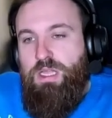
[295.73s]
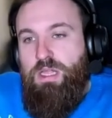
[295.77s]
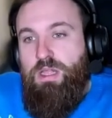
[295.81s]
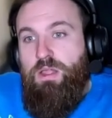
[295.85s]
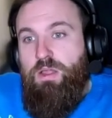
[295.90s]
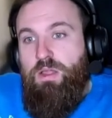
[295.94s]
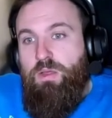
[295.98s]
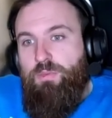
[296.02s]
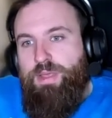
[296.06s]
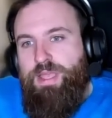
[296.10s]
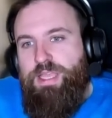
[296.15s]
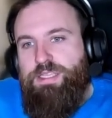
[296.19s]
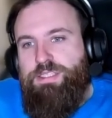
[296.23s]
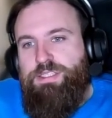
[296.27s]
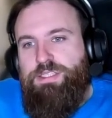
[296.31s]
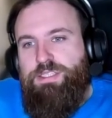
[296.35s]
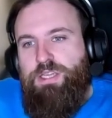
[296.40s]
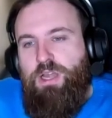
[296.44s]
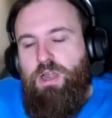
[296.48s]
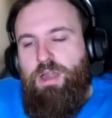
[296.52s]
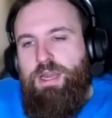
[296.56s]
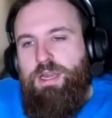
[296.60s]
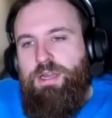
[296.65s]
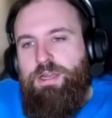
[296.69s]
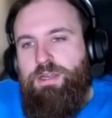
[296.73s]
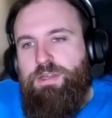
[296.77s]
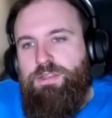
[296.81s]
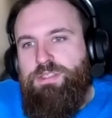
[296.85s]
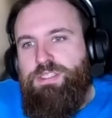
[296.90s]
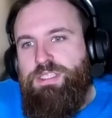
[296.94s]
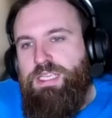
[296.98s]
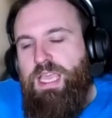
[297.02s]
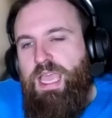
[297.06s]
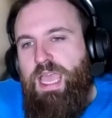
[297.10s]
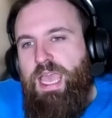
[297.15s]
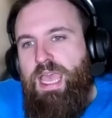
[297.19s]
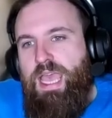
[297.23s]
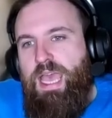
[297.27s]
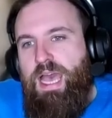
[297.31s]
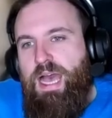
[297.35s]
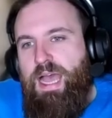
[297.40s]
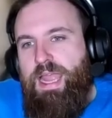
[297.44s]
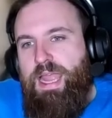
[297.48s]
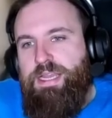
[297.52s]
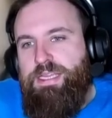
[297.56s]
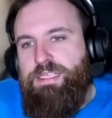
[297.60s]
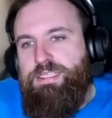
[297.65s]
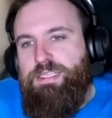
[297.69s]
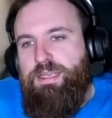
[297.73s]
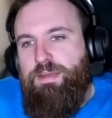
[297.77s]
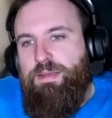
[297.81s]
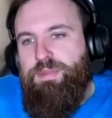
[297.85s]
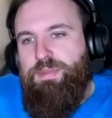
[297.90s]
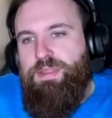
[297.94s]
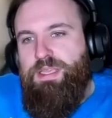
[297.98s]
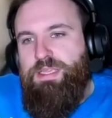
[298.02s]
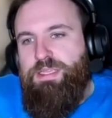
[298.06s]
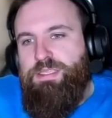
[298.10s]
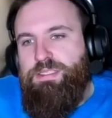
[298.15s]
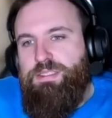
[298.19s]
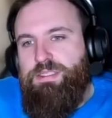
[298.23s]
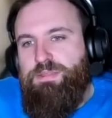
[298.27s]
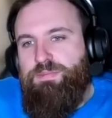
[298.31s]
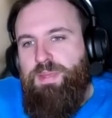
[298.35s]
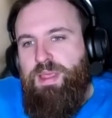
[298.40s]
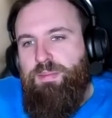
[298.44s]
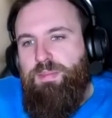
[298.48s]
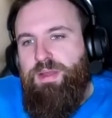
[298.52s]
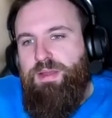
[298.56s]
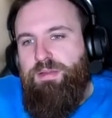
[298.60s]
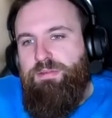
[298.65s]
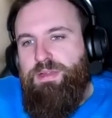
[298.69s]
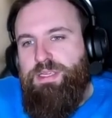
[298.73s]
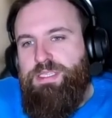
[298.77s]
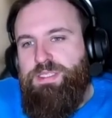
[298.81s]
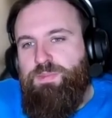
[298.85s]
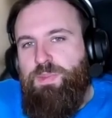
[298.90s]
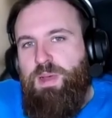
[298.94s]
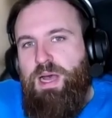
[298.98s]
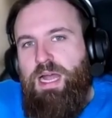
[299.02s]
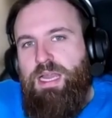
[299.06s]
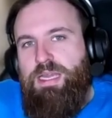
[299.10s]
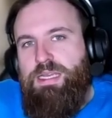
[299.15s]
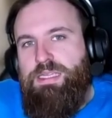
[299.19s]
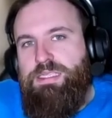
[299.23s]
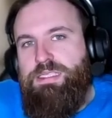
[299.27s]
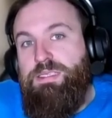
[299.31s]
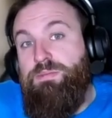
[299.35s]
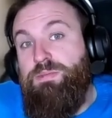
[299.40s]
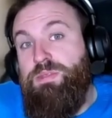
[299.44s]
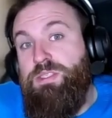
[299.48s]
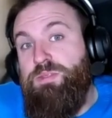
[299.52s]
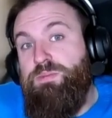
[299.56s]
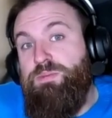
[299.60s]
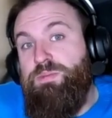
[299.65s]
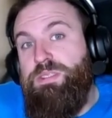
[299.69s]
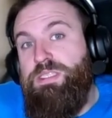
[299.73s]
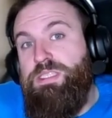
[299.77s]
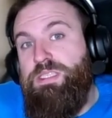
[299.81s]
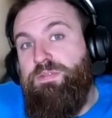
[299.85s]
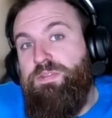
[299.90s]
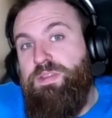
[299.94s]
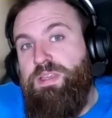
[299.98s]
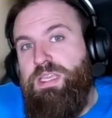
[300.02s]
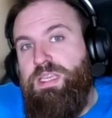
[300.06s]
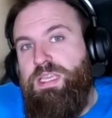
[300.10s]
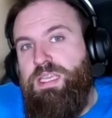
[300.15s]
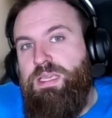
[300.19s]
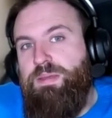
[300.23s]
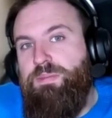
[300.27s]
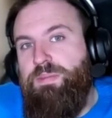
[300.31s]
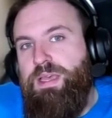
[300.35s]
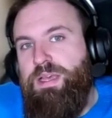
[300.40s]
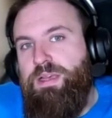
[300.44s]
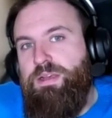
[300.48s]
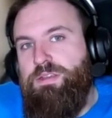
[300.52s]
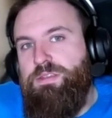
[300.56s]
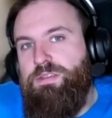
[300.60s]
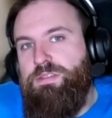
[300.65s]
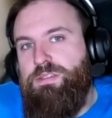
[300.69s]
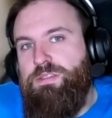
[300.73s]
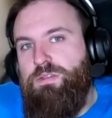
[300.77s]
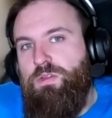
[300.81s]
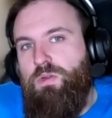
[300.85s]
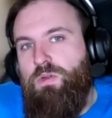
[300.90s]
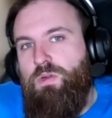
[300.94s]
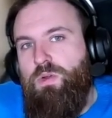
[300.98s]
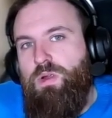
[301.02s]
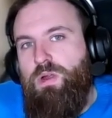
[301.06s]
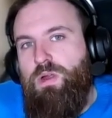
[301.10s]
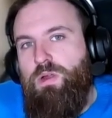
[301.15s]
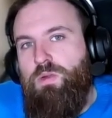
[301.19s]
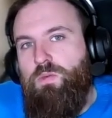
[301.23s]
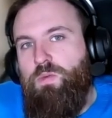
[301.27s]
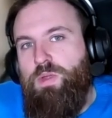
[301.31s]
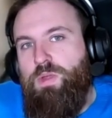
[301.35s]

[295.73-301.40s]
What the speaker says: We could start introducing AI into some of these, maybe to respond to some specific emails, or we could